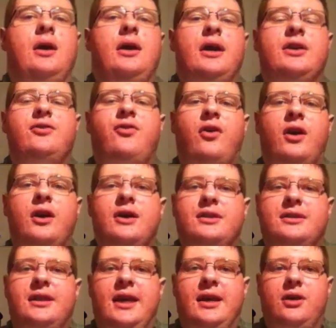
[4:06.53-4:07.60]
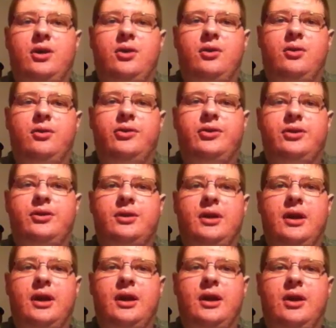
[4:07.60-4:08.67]
as far as that goes,
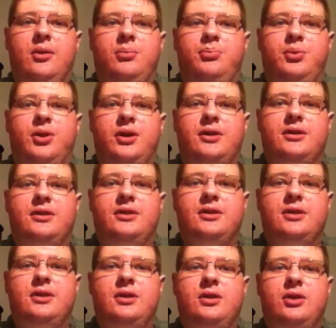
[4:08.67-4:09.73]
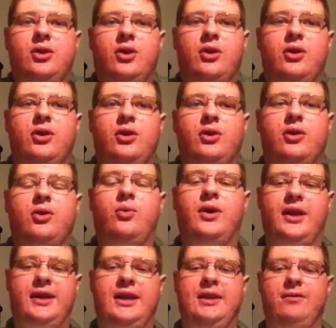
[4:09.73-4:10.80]
books, you're going to
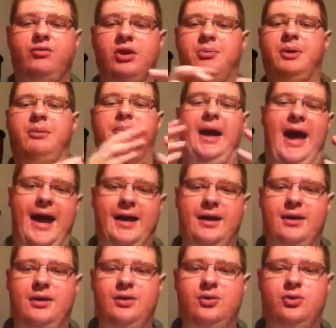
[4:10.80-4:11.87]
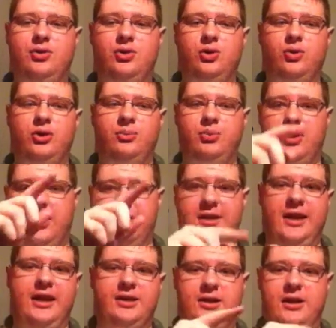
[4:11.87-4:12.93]
want to keep flipping back to the
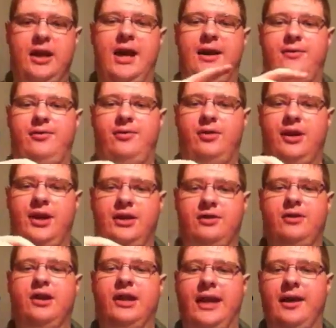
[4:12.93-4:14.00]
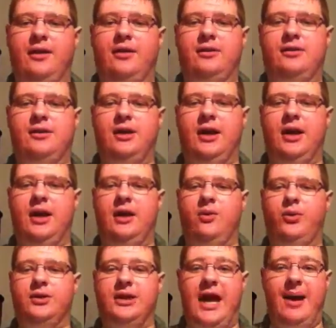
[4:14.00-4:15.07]
pronunciation guide for each of the letters,
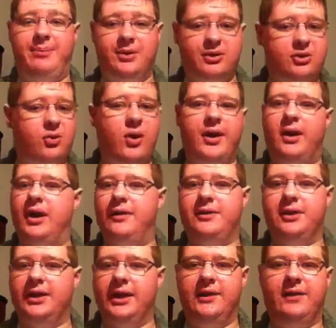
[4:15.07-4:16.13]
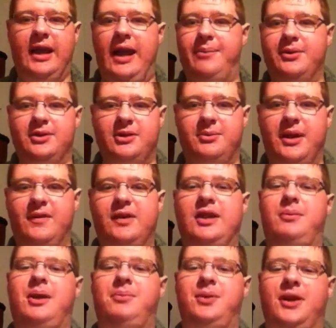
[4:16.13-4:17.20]
which happens quite often. It even happens to me every
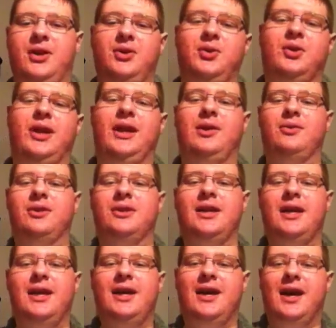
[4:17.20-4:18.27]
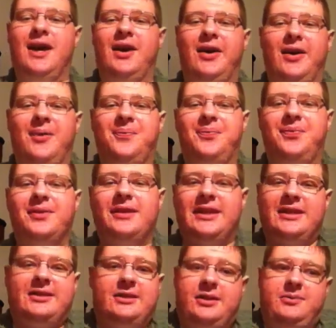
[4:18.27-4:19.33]
time I pick a new language,
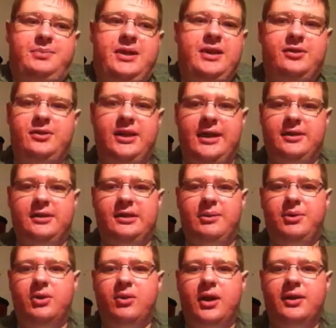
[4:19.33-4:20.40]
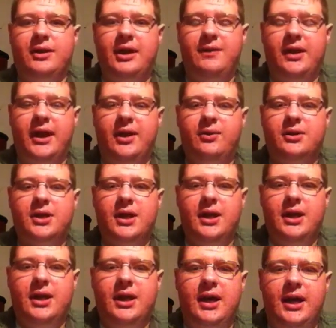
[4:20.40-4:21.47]
just because that's something you run into every language.
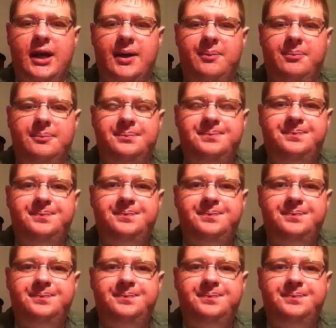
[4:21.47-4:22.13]
Um,